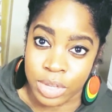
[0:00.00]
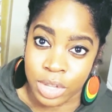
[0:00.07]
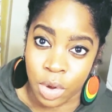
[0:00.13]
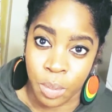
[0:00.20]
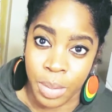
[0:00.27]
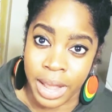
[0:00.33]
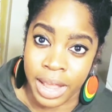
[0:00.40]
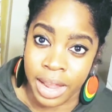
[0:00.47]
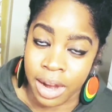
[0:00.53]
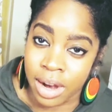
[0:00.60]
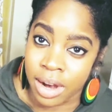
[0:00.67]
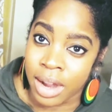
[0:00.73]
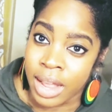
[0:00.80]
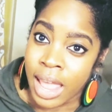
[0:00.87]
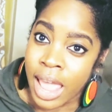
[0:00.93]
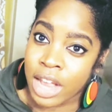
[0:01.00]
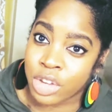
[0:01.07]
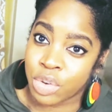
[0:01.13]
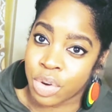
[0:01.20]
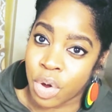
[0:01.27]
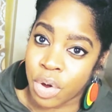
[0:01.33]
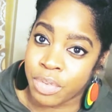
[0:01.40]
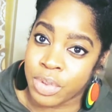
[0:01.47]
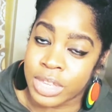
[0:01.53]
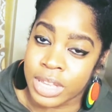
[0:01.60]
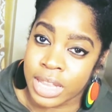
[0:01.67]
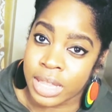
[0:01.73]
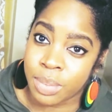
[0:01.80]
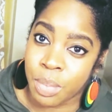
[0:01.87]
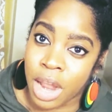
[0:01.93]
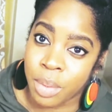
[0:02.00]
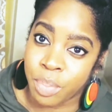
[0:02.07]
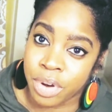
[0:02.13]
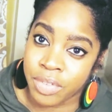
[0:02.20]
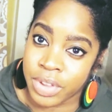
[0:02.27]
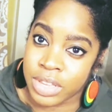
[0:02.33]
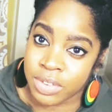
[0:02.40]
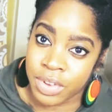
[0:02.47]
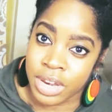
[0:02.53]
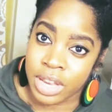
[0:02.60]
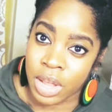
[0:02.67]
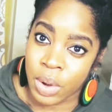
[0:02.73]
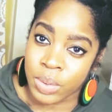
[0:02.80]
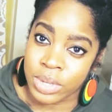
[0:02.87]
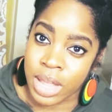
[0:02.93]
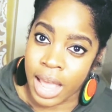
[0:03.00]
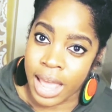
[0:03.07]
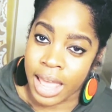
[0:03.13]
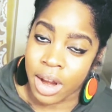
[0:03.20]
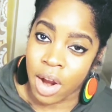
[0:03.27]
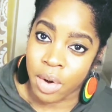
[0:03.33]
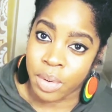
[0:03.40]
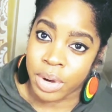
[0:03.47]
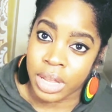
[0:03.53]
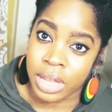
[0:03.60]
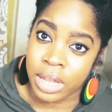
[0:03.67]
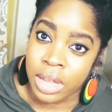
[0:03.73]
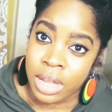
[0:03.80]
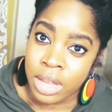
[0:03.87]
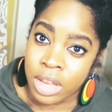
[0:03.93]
So my hair, as you know, if you've seen my previous videos, I had already,